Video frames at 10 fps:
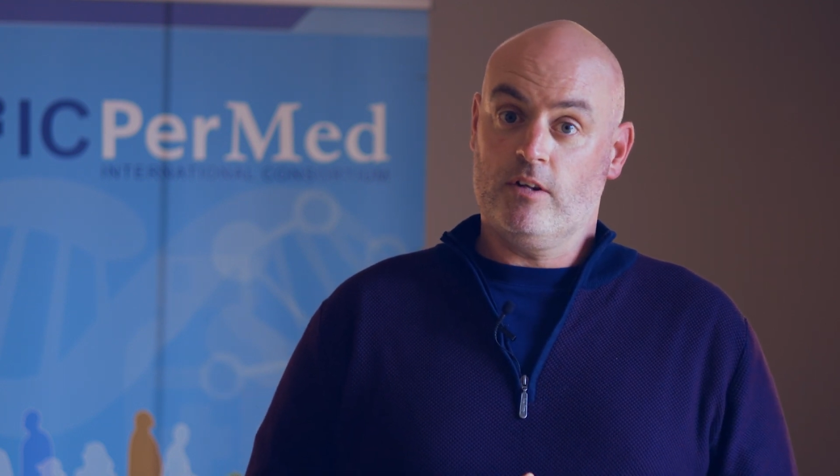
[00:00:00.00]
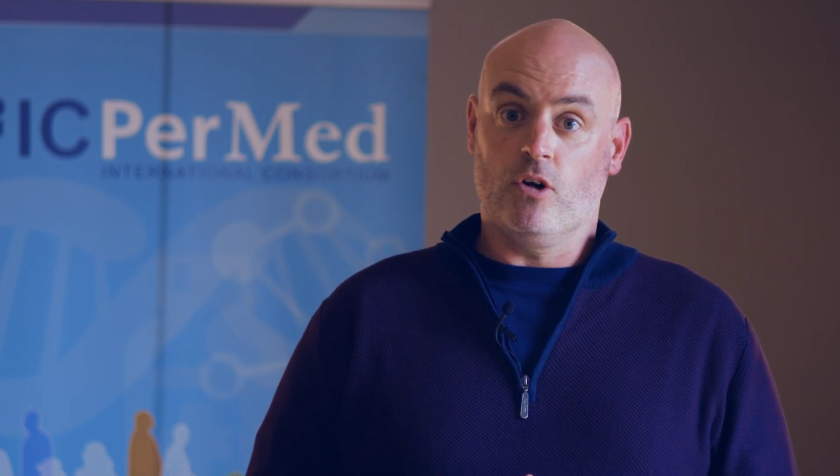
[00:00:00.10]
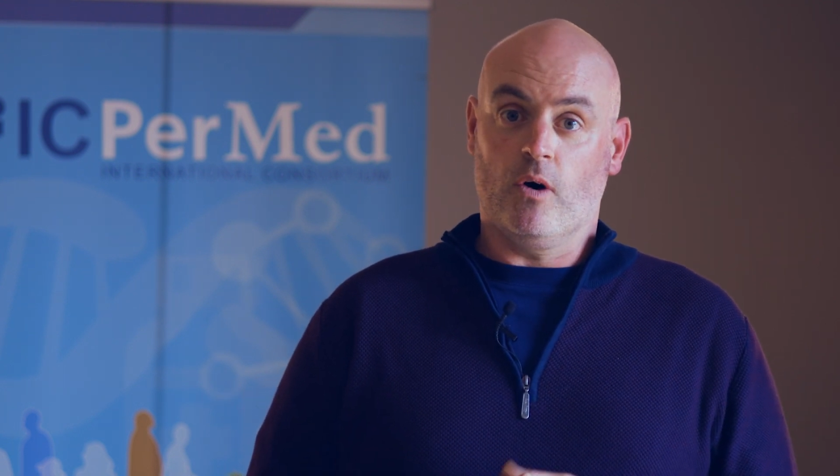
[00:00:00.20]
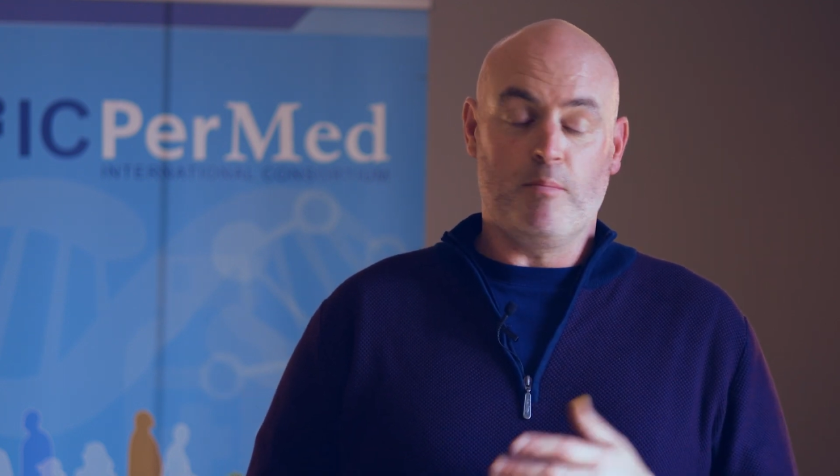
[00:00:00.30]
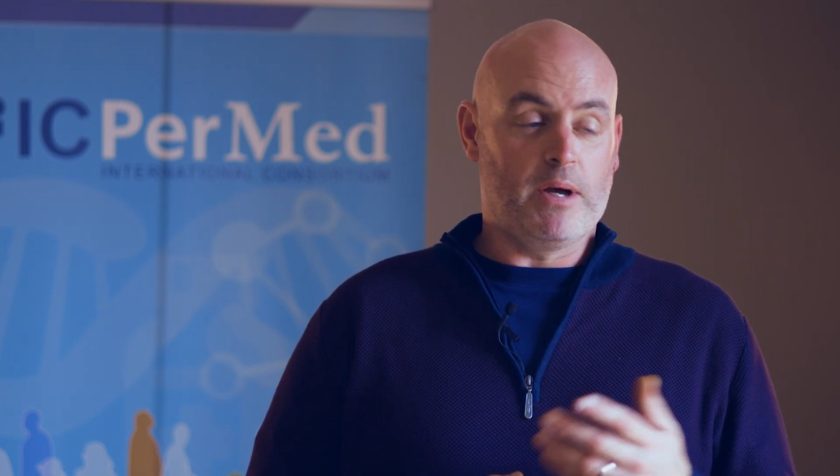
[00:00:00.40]

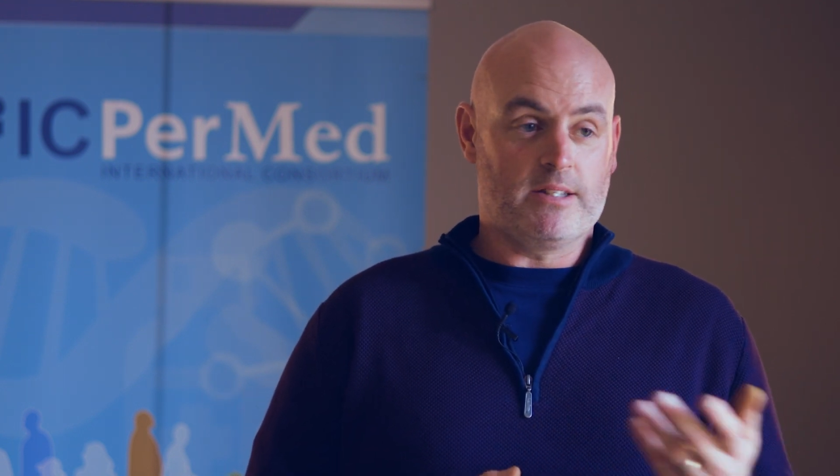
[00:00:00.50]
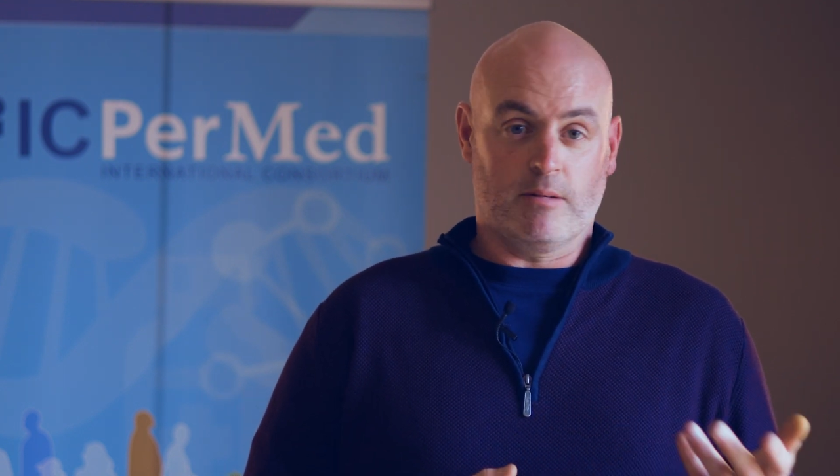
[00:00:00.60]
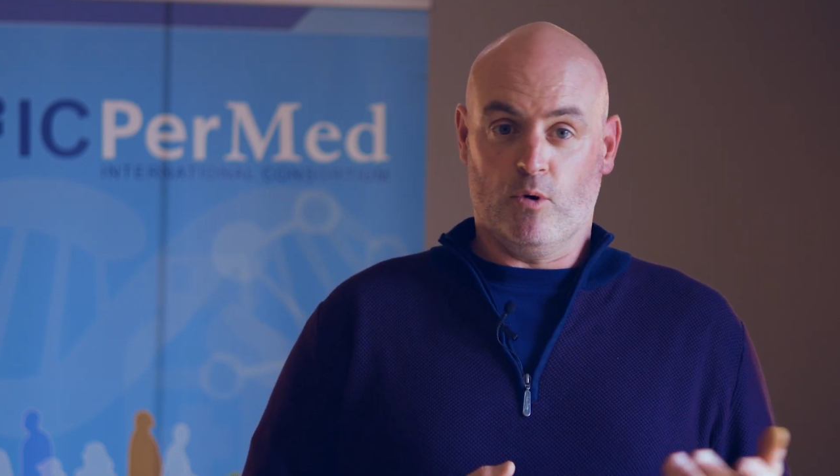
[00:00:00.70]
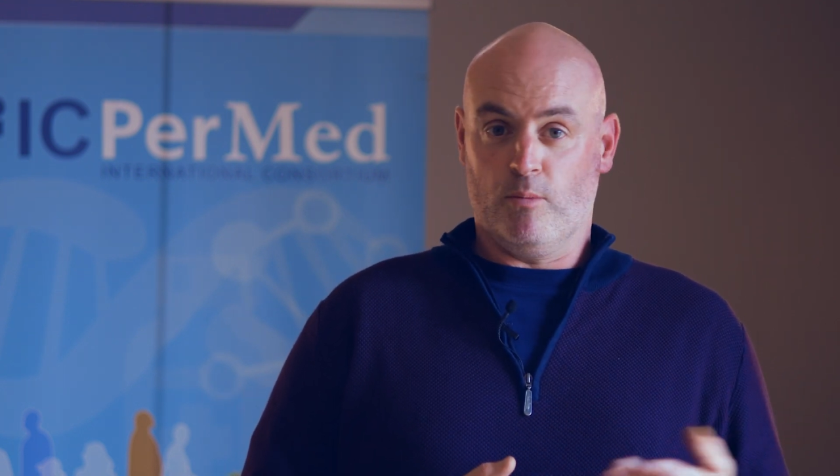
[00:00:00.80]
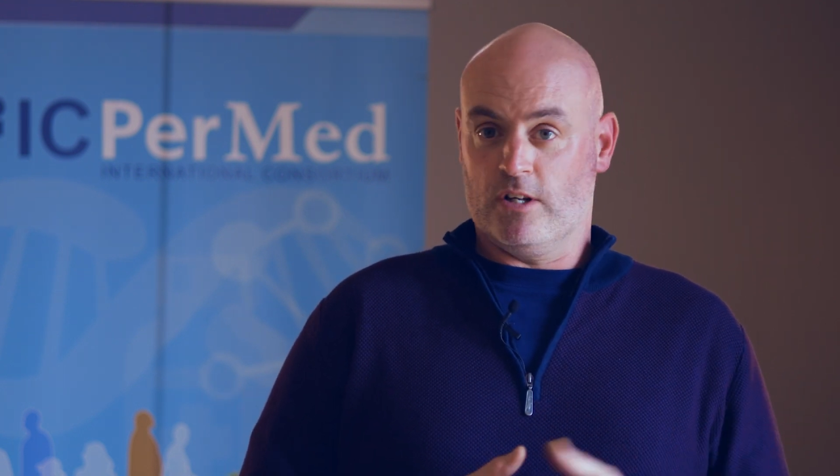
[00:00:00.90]
a basic
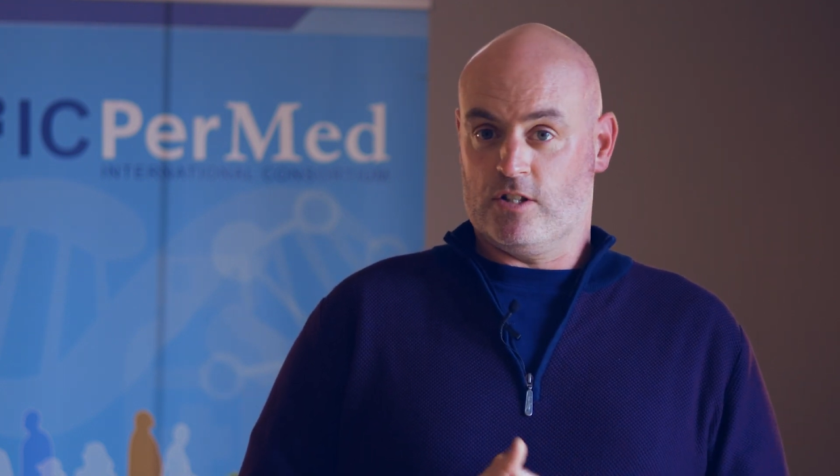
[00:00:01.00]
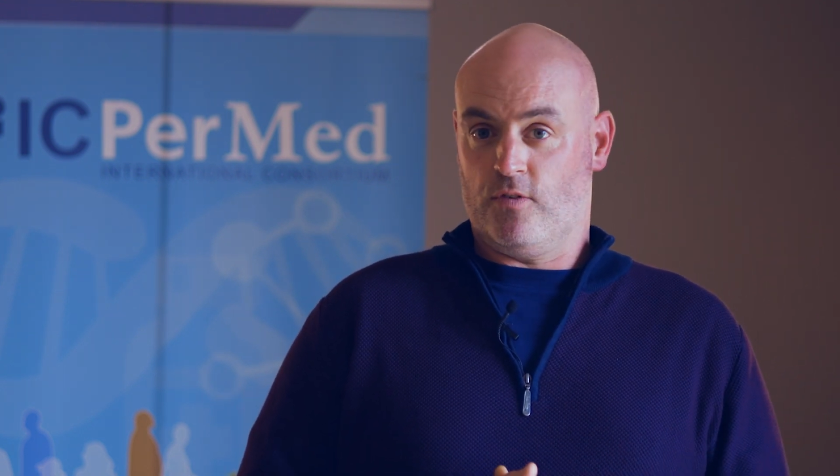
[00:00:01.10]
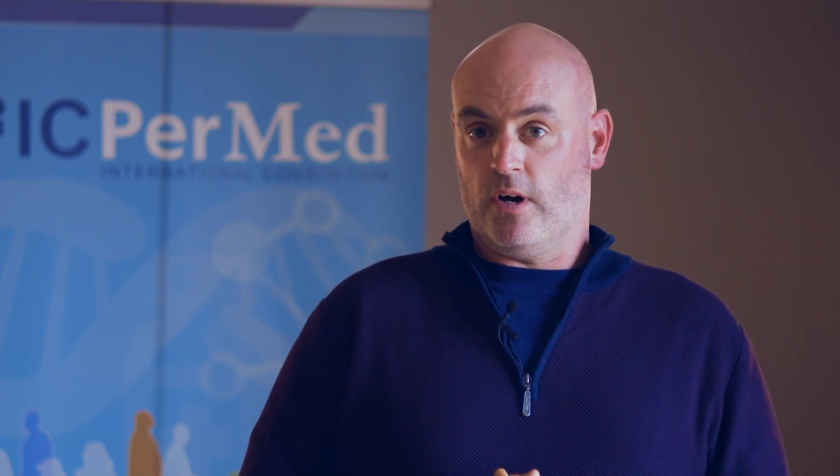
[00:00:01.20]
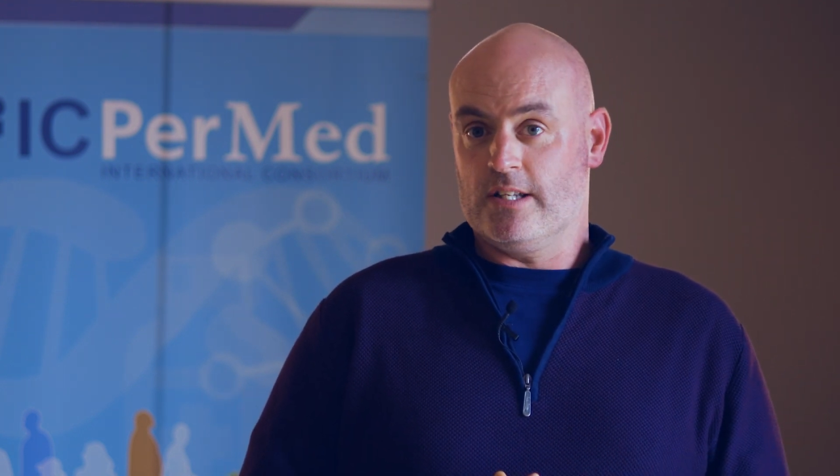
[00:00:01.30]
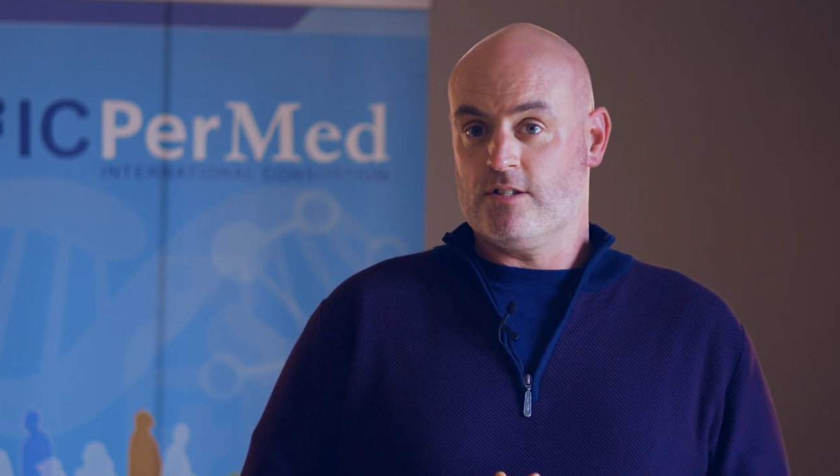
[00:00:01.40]
mobile
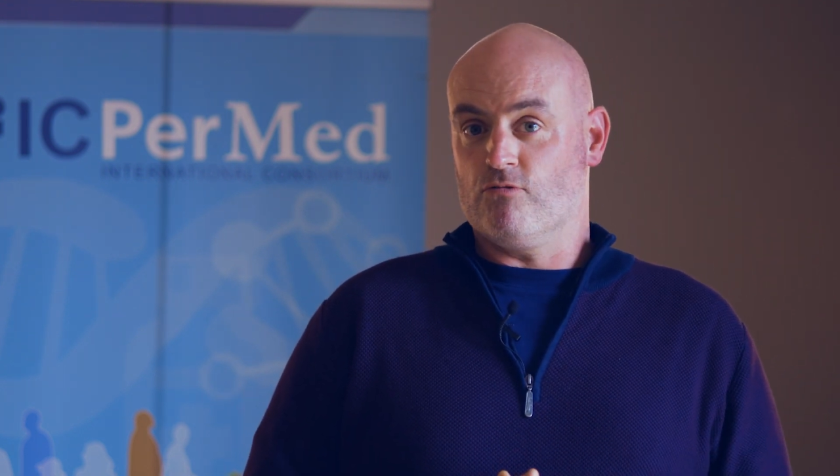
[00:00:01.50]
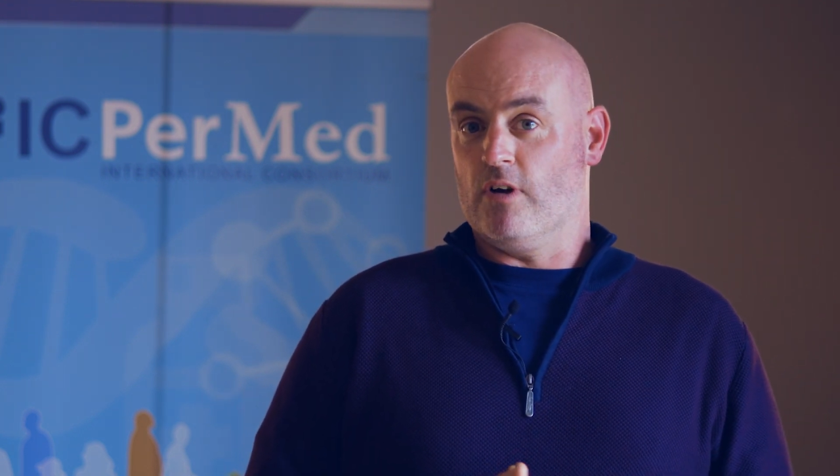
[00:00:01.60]
device,